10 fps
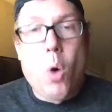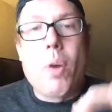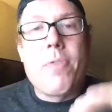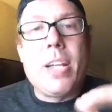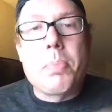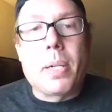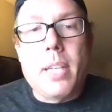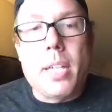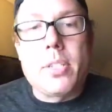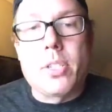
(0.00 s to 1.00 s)
What Facebook
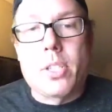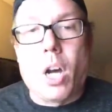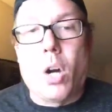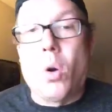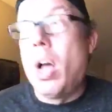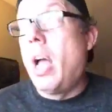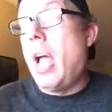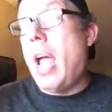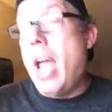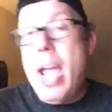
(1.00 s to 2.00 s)
does is go,
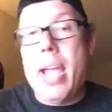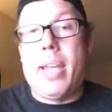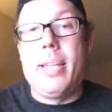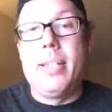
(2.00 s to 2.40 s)
hey,